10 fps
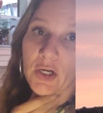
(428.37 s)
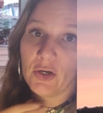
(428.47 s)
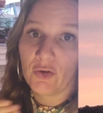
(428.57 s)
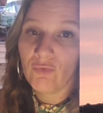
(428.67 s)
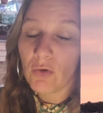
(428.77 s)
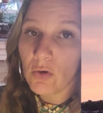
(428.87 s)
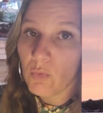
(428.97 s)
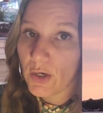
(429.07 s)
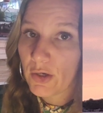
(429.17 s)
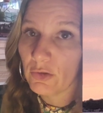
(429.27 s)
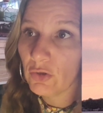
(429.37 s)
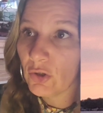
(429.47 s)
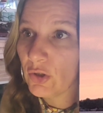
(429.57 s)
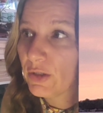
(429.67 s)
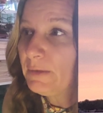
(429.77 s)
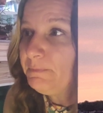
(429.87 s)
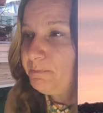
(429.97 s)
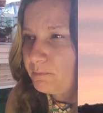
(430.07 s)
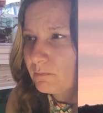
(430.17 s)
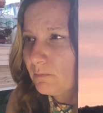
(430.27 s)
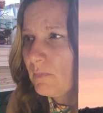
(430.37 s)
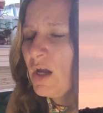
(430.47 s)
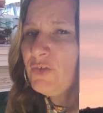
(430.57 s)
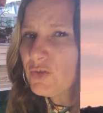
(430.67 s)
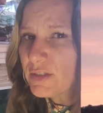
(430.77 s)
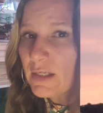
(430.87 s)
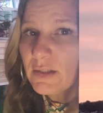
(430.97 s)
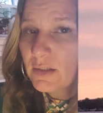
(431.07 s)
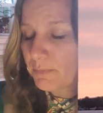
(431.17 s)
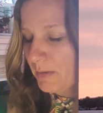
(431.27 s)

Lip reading: here to grow, we're here to learn, understanding that